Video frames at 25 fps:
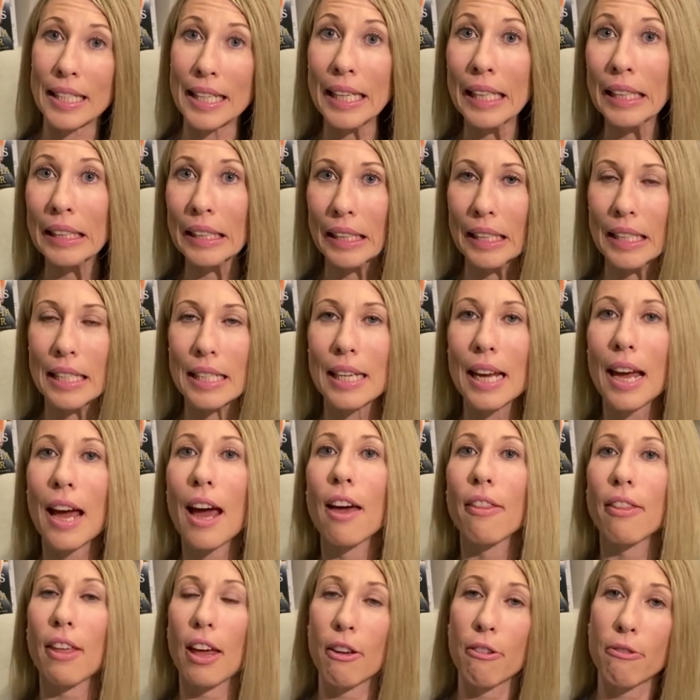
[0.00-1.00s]
England.
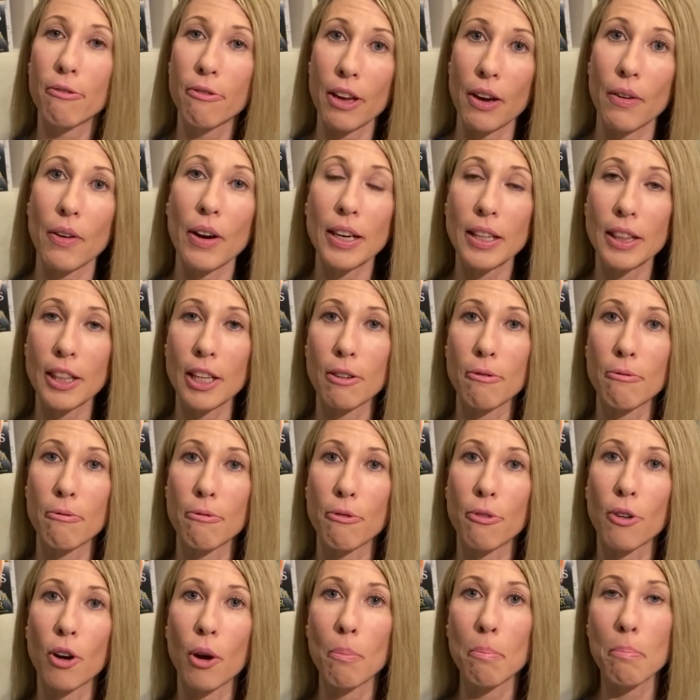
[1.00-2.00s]
They ferried
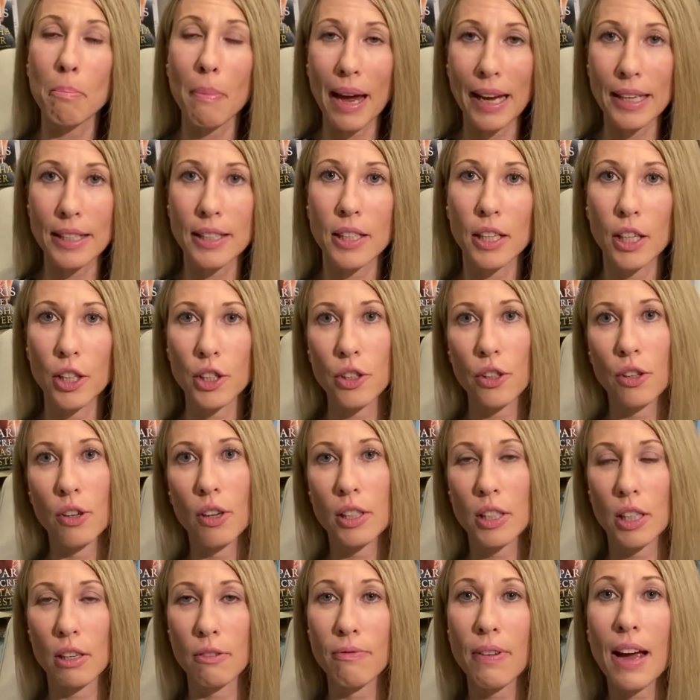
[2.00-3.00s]
them from maintenance
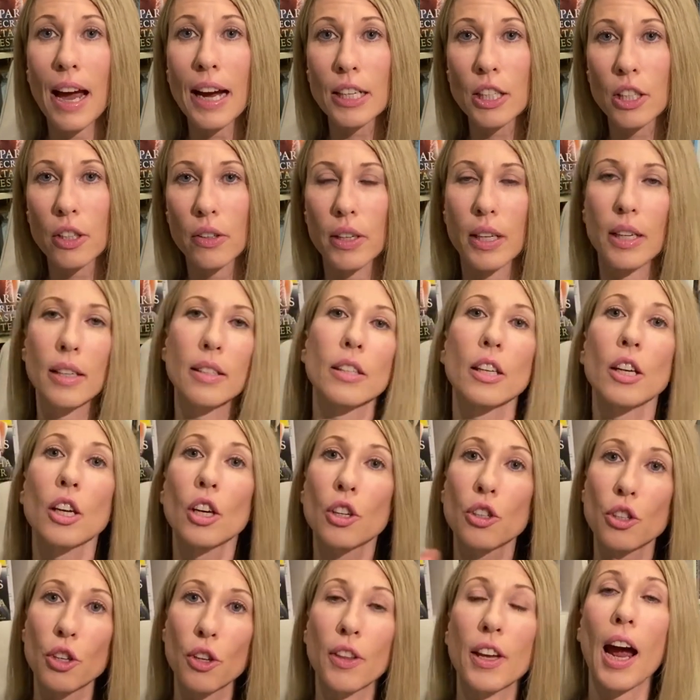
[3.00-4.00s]
units and factories
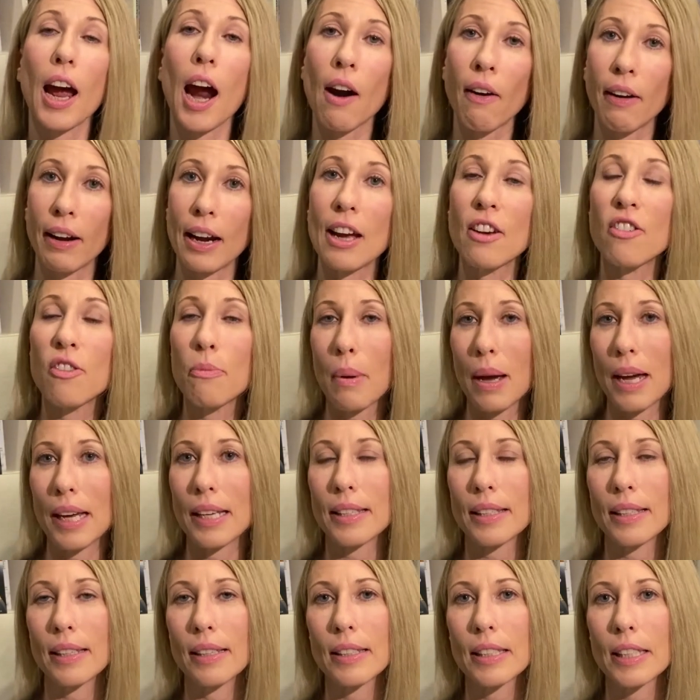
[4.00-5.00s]
to R A F
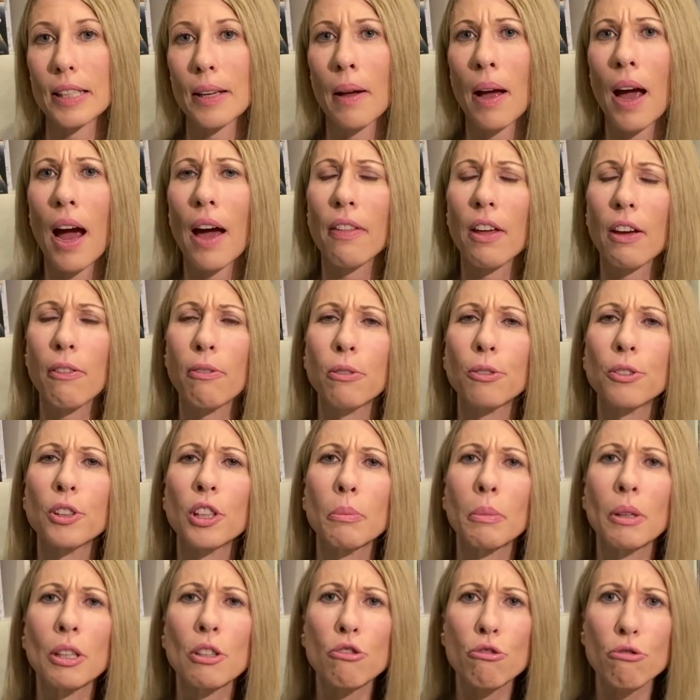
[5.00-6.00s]
bases. And they flew
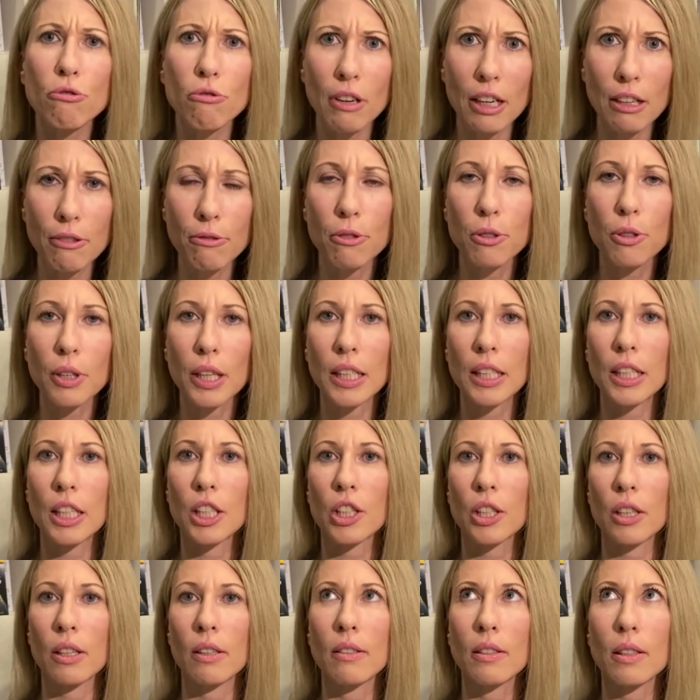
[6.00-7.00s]
them in dreadful
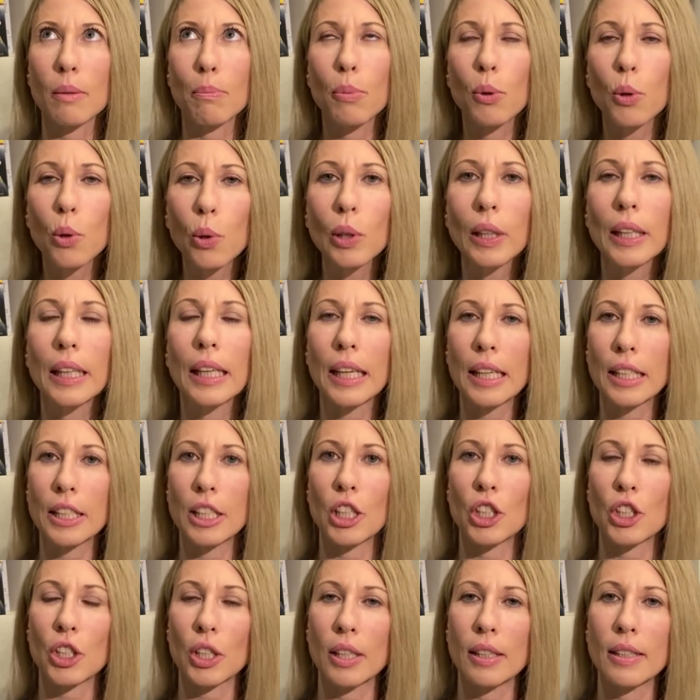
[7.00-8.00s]
conditions, appalling
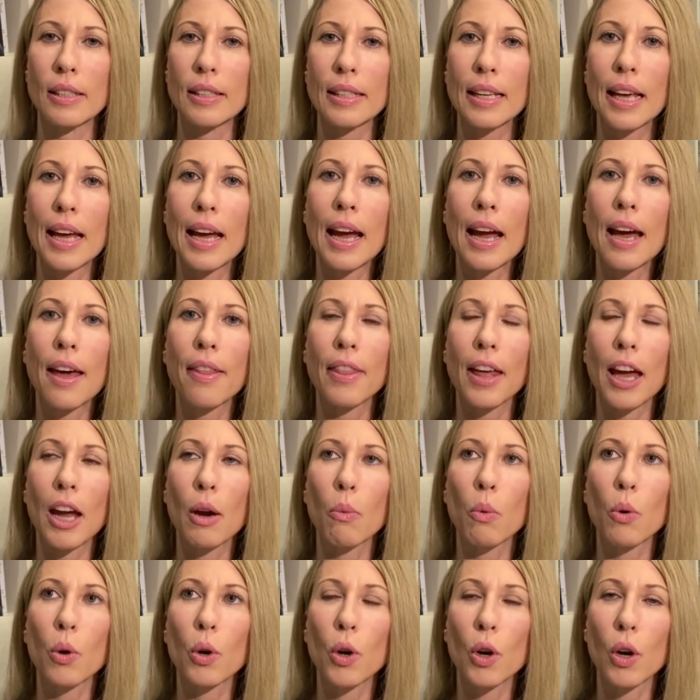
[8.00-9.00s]
conditions. They
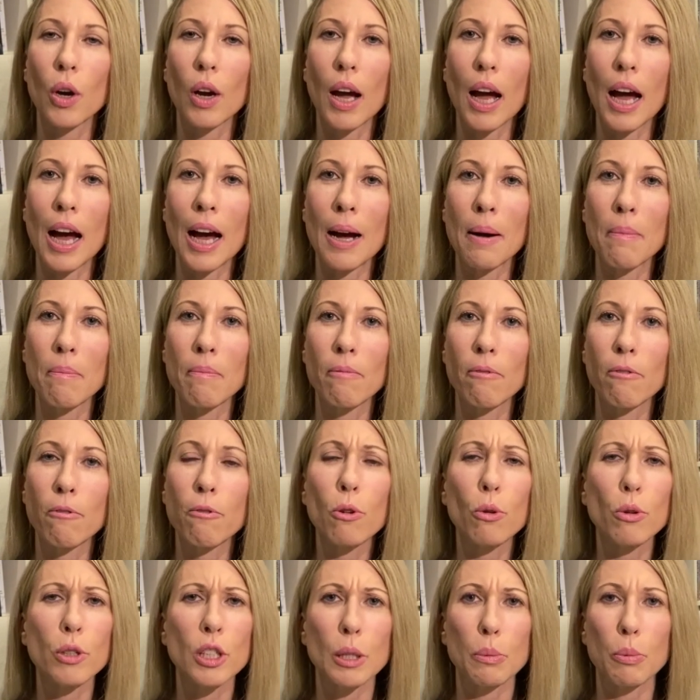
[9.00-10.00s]
were um,
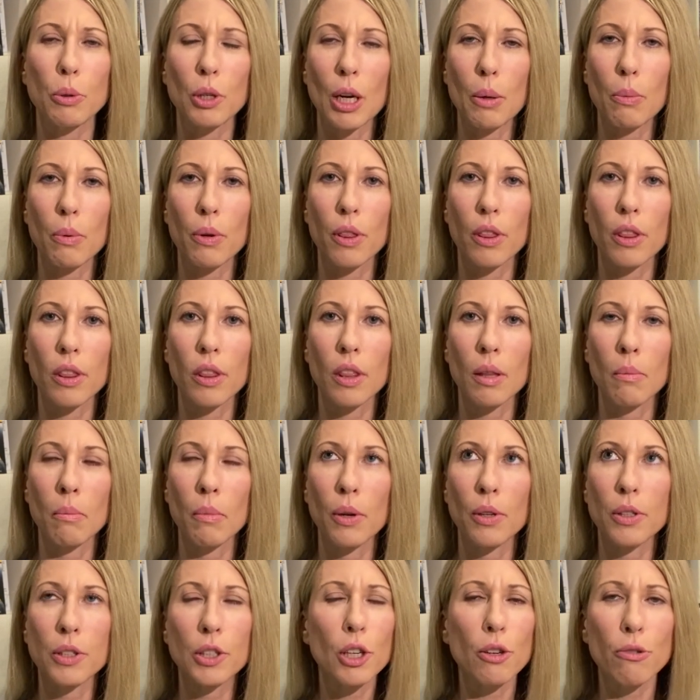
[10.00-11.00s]
forced to put up with the
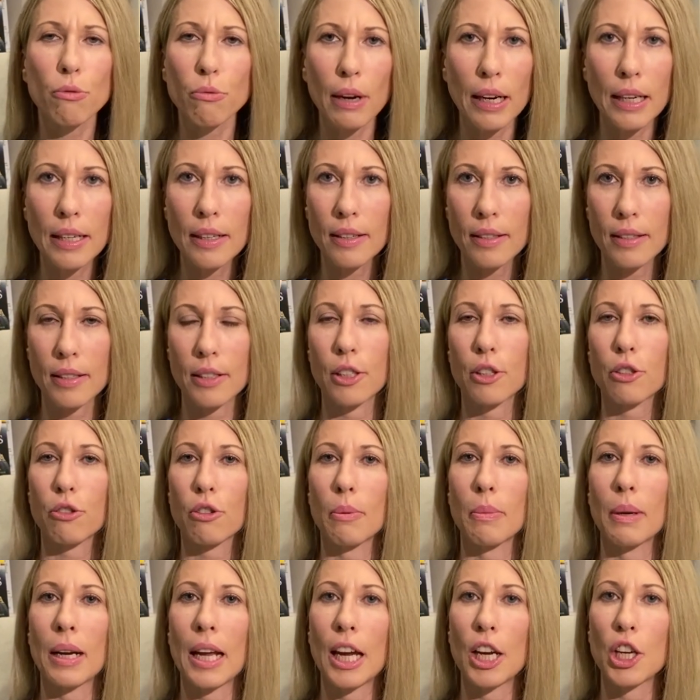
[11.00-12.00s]
most horrendous
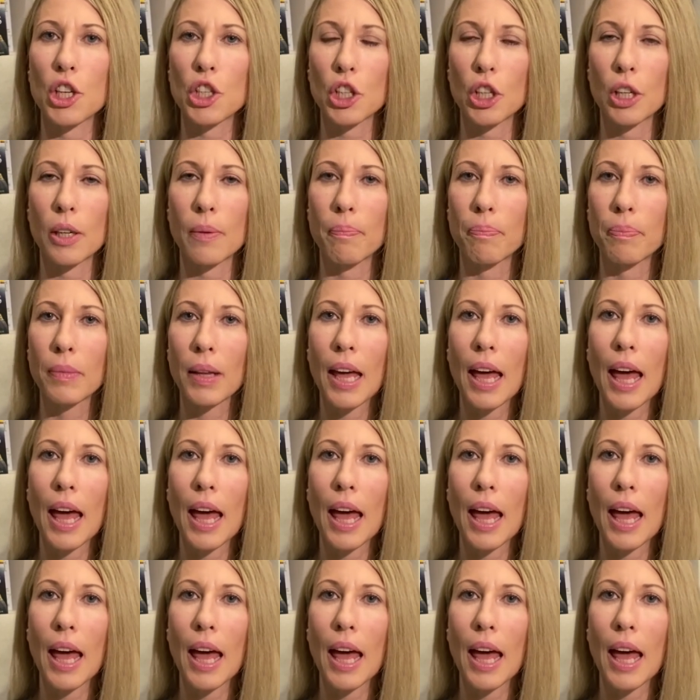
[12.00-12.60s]
discrimination.